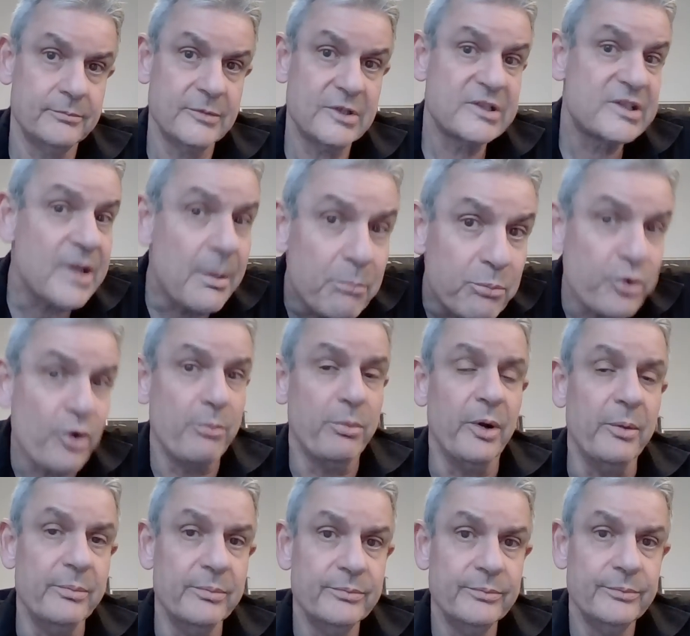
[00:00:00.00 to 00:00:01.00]
some
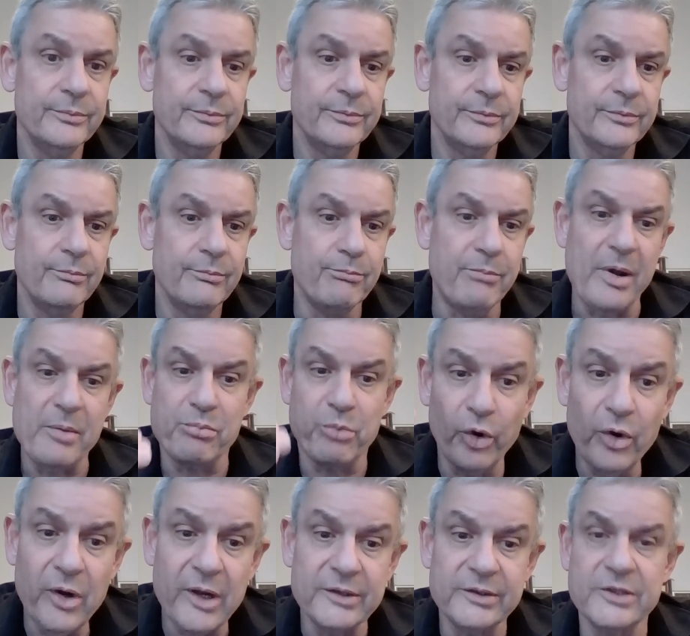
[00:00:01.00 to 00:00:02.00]
problem,
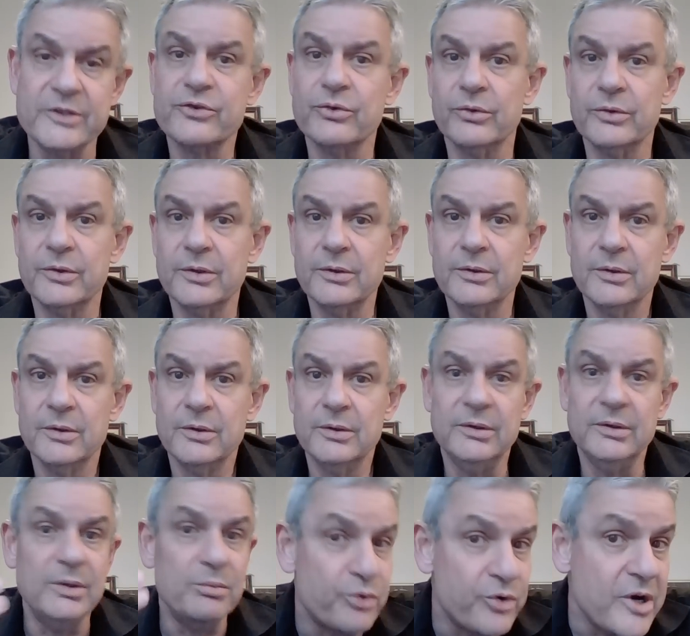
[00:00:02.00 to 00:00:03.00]
bipolar disorder,
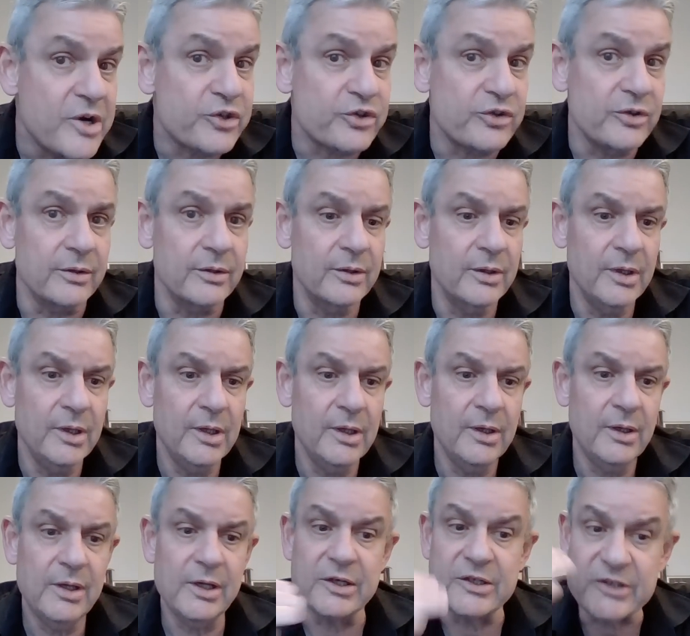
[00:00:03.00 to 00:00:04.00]
depression,
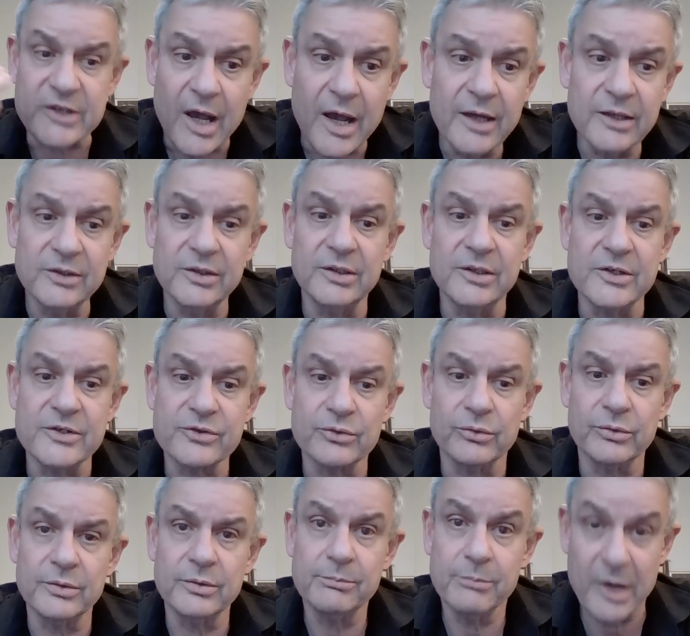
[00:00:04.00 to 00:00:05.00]
anxiety
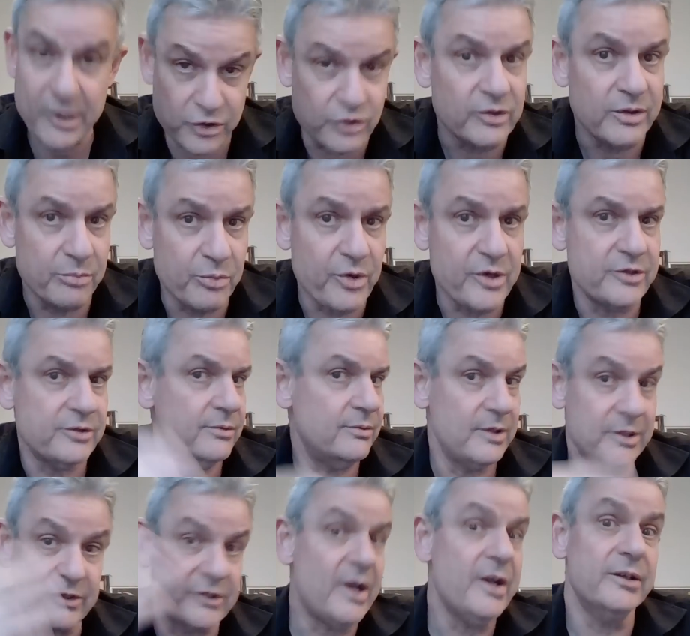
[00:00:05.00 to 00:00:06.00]
disorder, major depression,
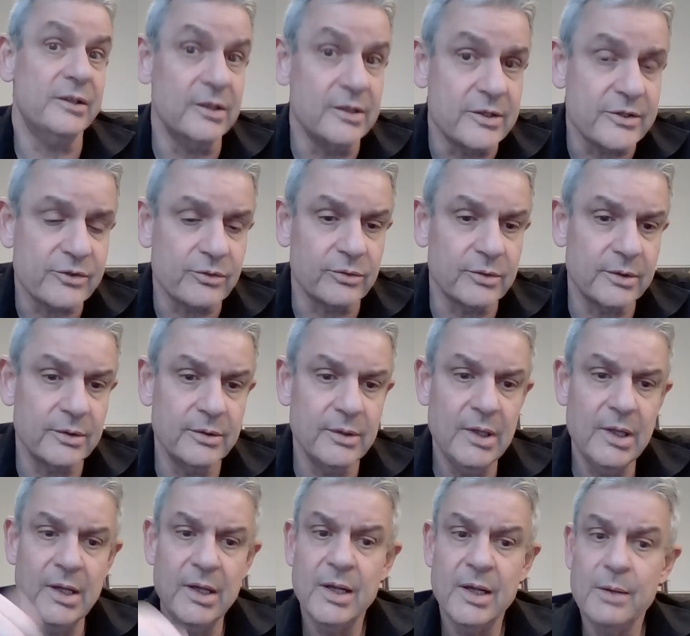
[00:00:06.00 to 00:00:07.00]
anxiety disorder,
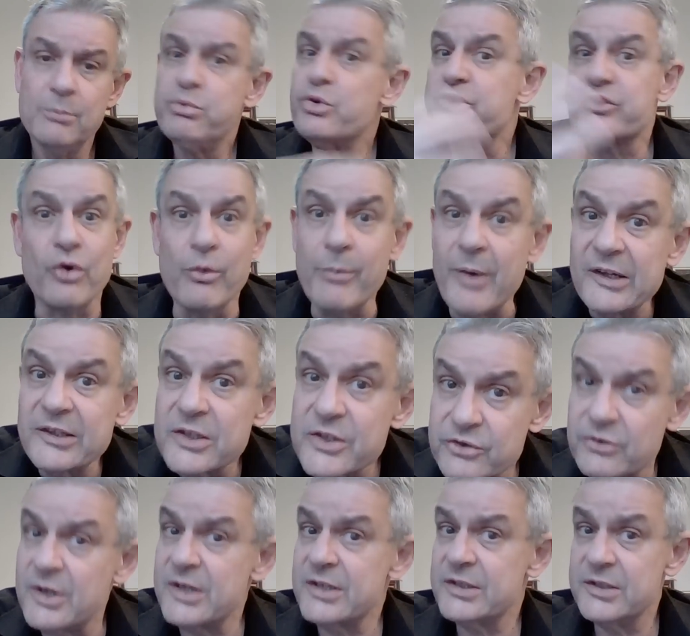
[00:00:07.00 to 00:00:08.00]
post-traumatic
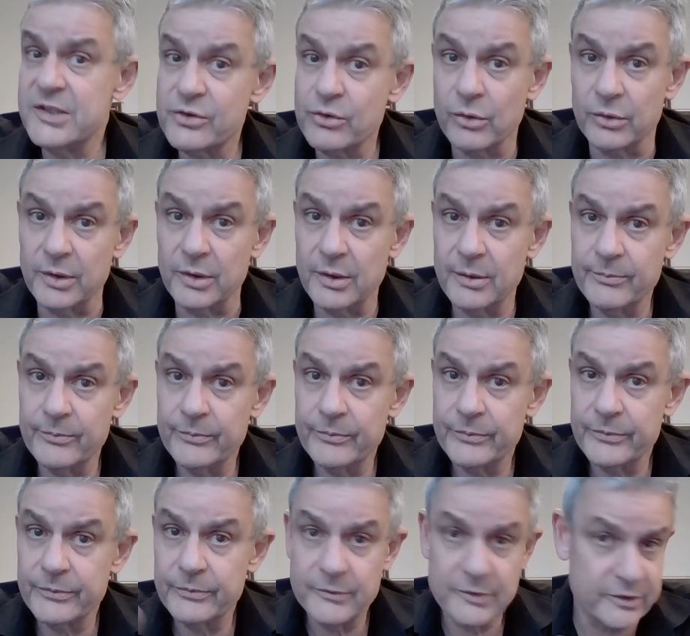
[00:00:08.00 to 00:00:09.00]
stress disorder,
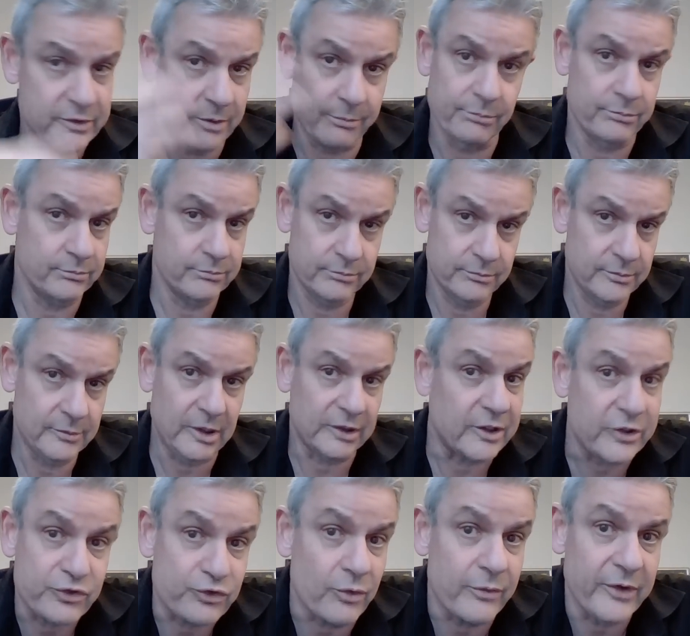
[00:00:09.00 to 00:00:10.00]
some
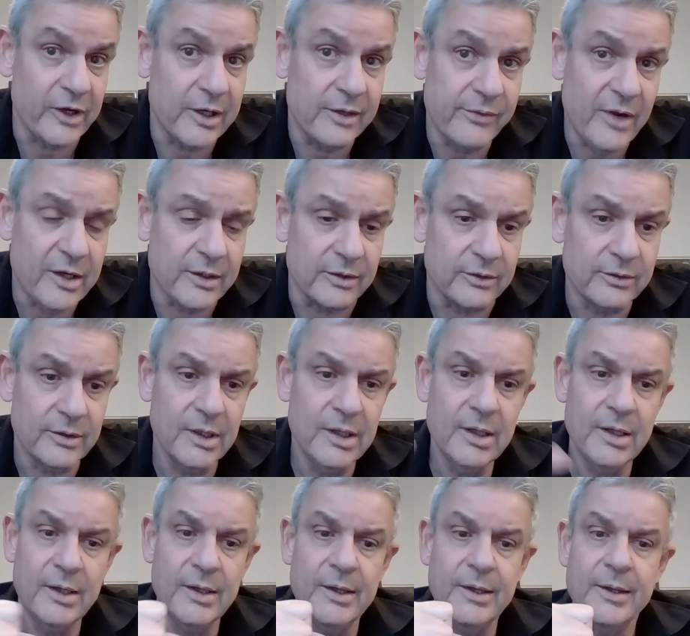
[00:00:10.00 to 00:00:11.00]
catastrophic event,
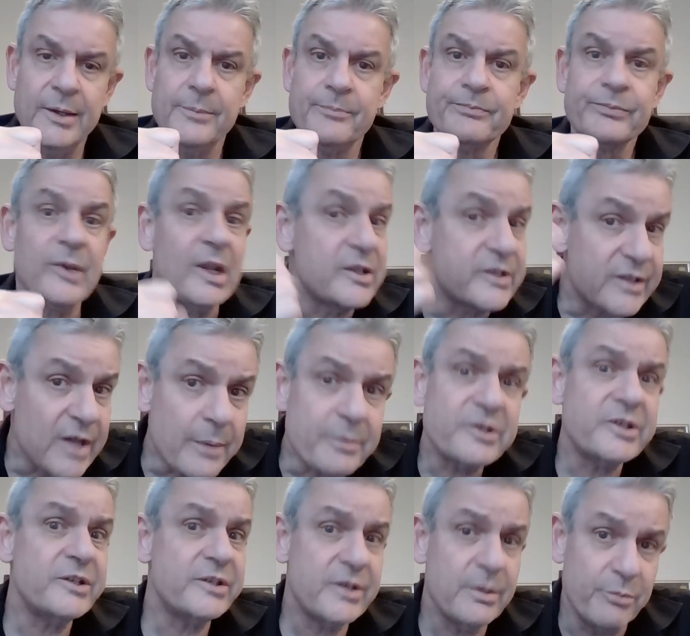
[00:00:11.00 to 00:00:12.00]

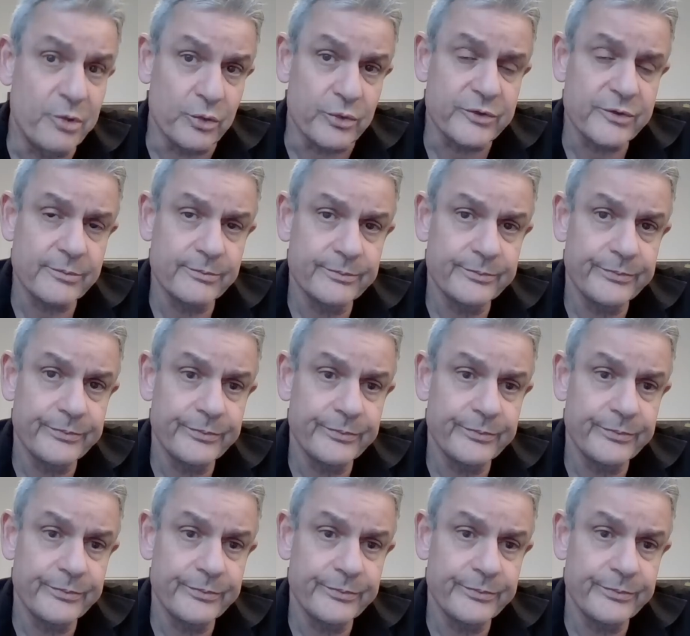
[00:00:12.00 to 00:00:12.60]
substance abuse